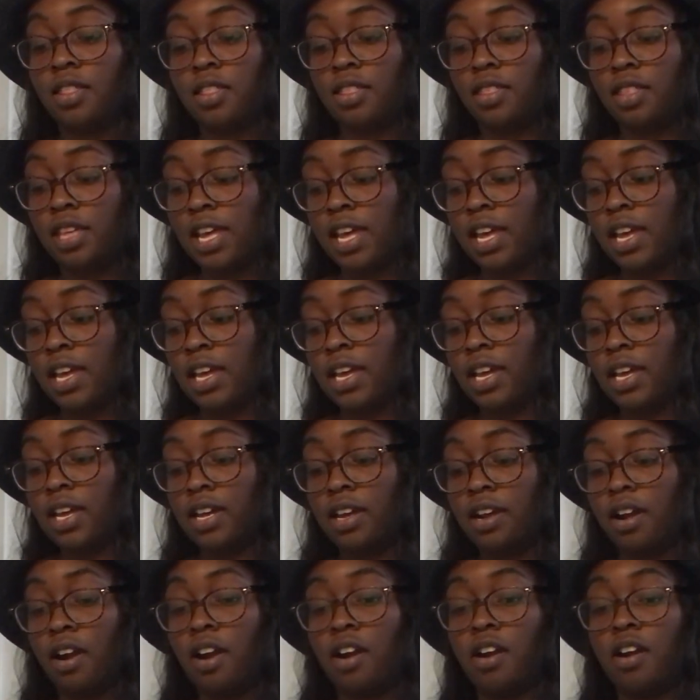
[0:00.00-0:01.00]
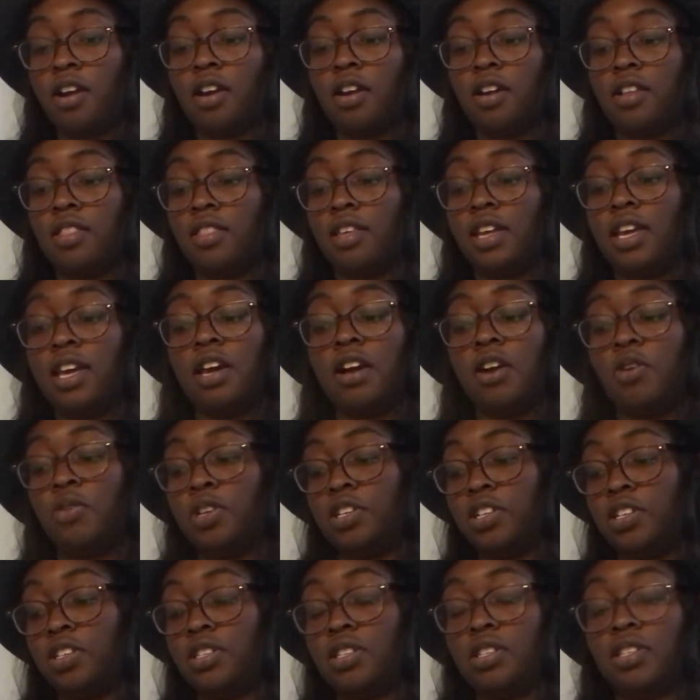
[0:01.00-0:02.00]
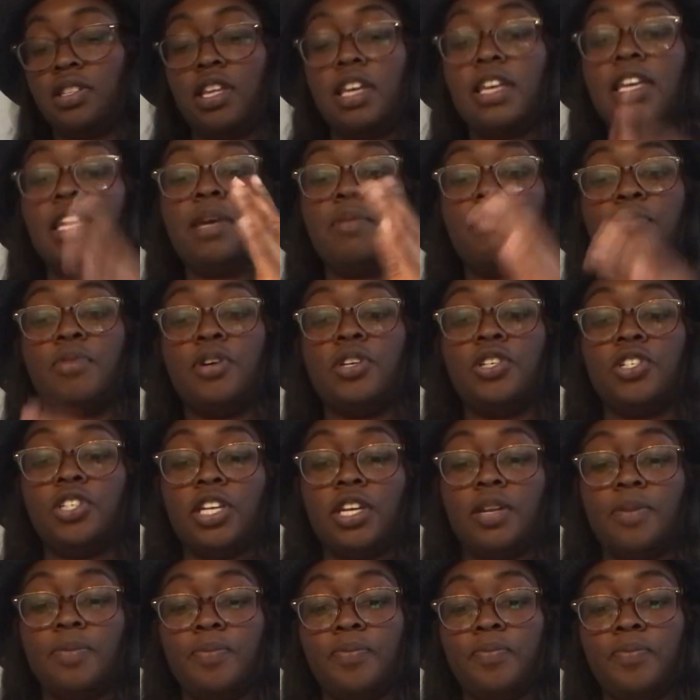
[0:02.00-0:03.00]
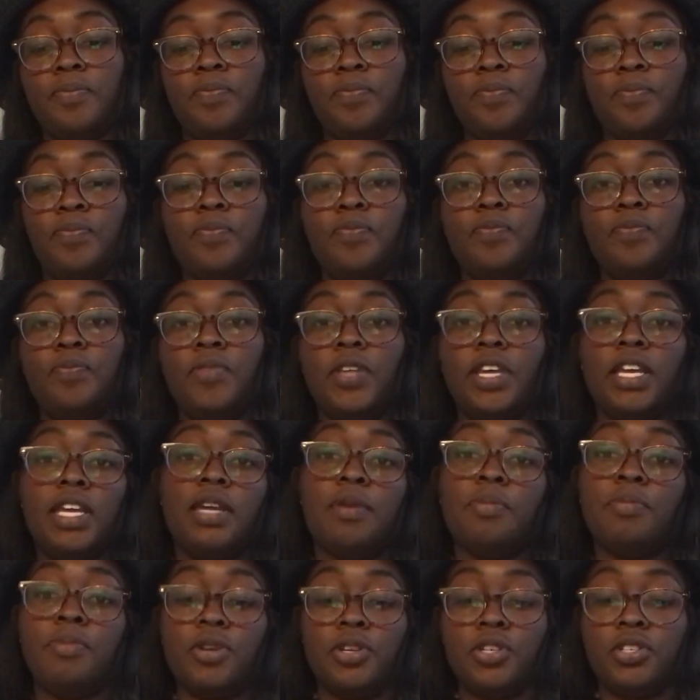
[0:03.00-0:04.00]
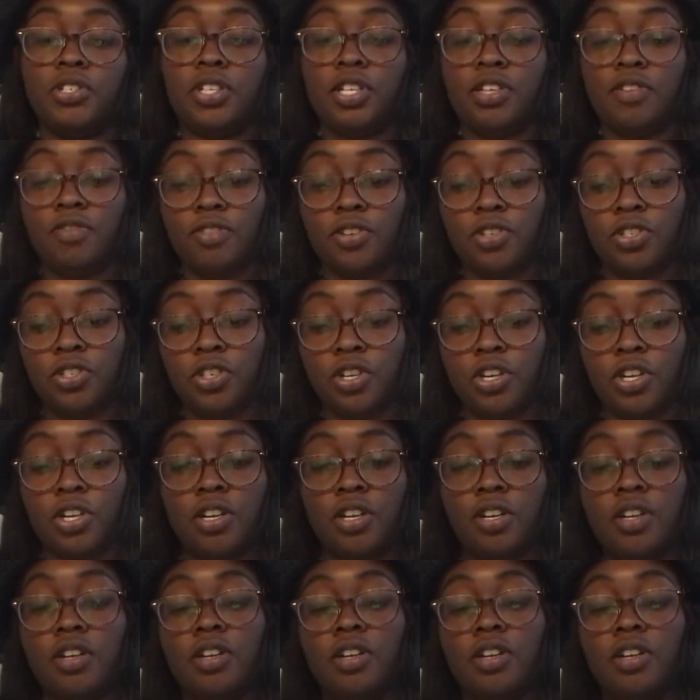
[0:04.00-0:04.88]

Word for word: They keep pushing. They keep pushing for sure.